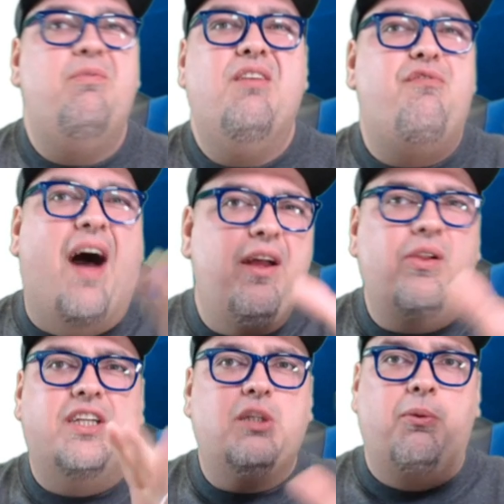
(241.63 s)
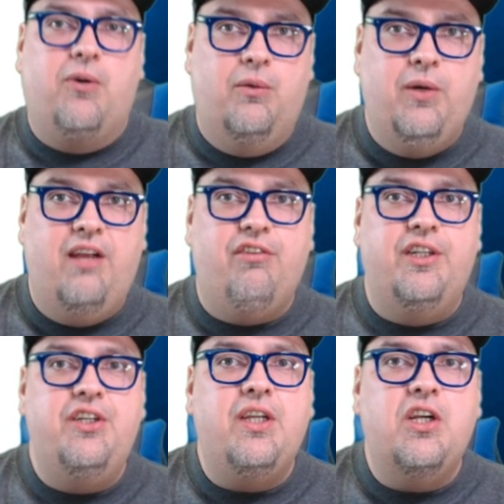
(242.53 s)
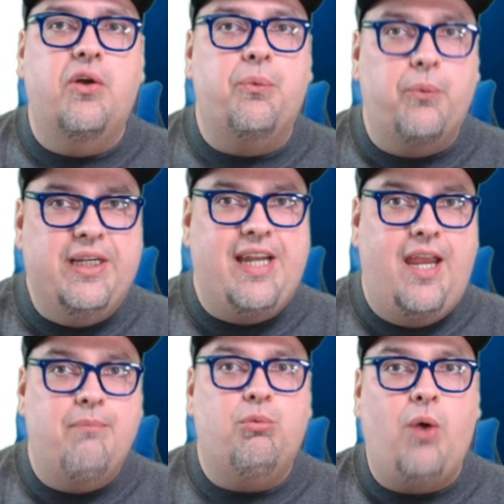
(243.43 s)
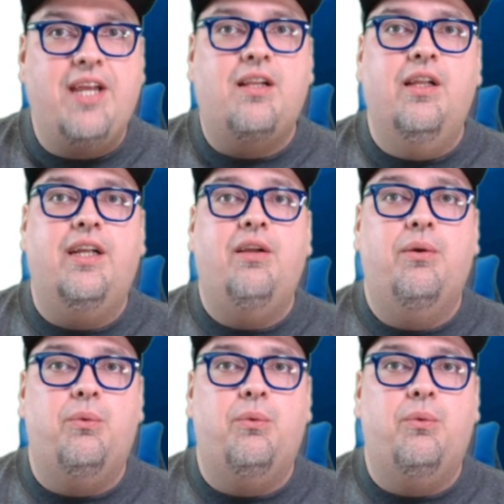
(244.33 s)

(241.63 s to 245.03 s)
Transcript: file explorer, whatever, you can go to rename, right click,